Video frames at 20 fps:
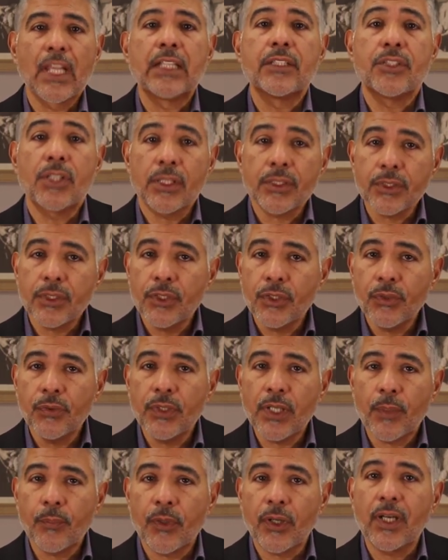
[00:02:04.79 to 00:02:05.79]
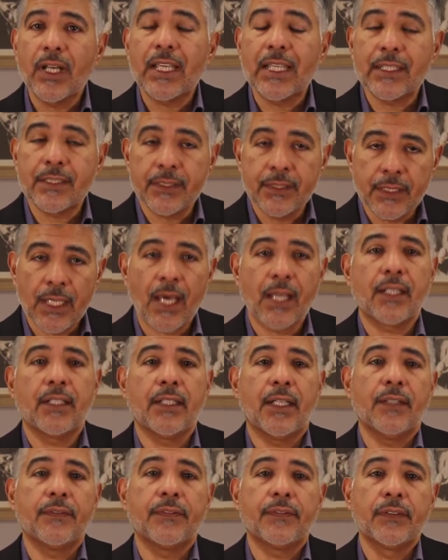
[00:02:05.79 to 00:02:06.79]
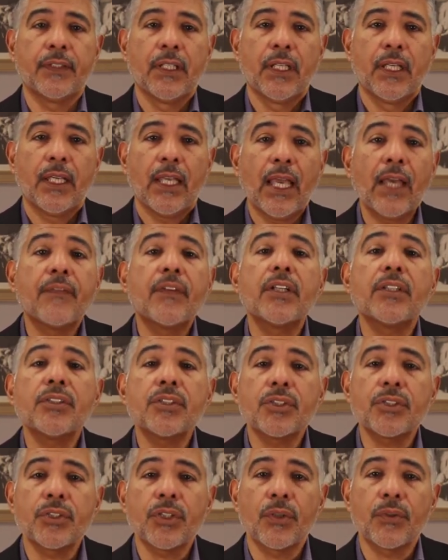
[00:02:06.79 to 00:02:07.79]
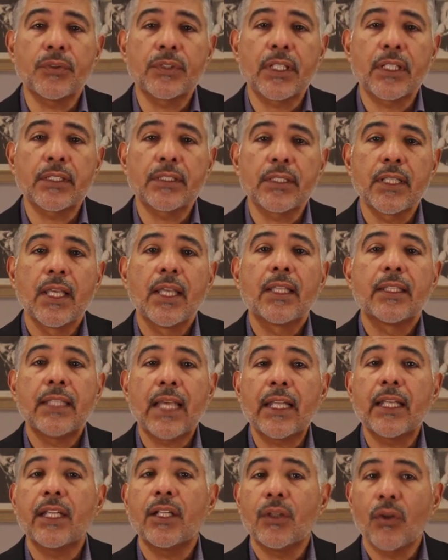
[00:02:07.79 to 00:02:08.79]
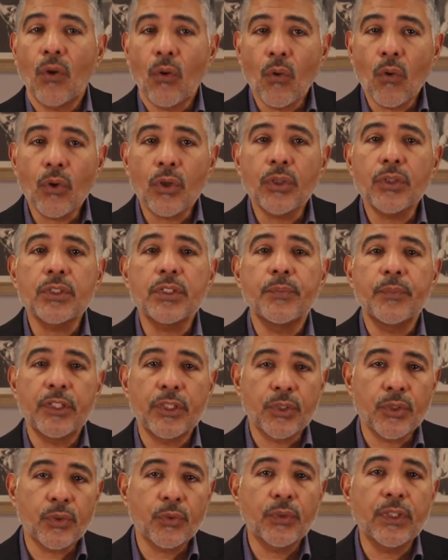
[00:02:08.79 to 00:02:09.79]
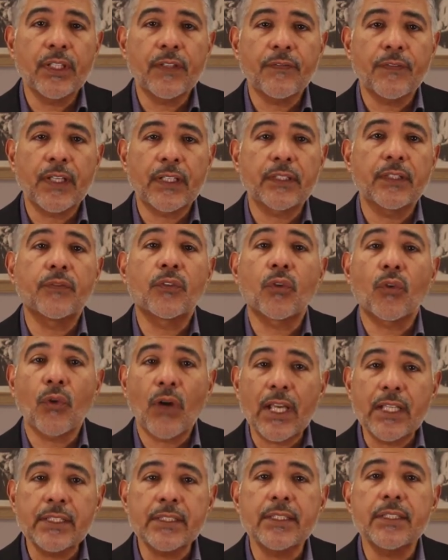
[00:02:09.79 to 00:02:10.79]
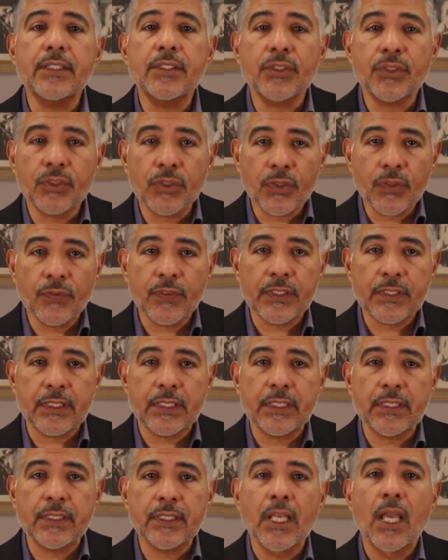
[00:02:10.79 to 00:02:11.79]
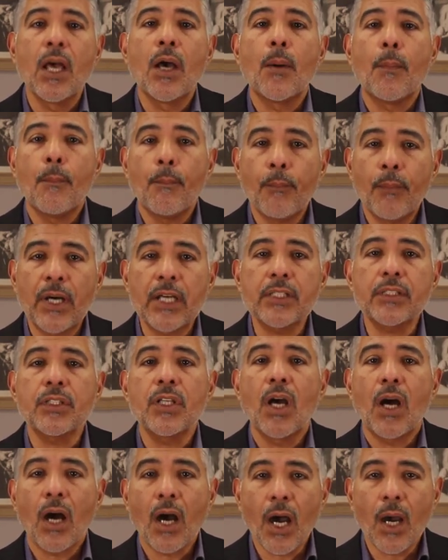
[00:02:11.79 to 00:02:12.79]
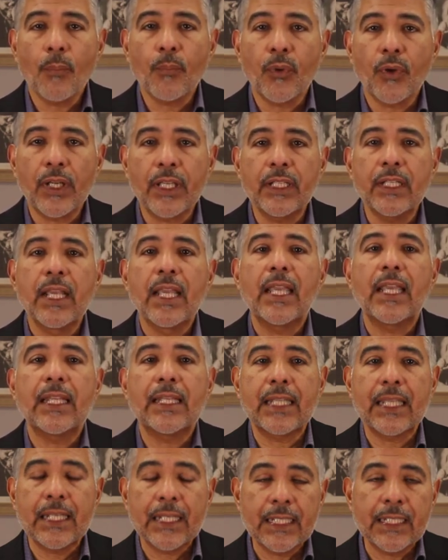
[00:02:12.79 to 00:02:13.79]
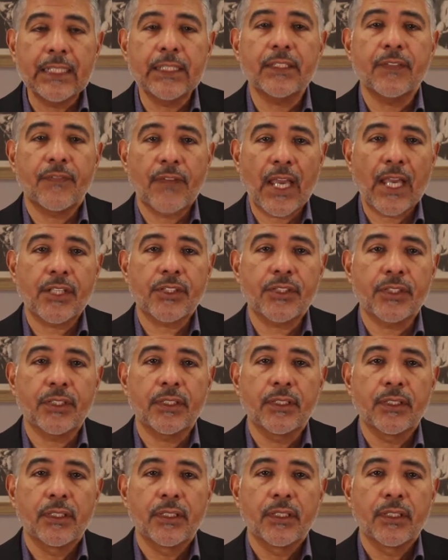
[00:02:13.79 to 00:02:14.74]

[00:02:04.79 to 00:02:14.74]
Just a new number is not enough. Evidence shows us that in order to be truly effective, crisis services must operate in a linked fashion.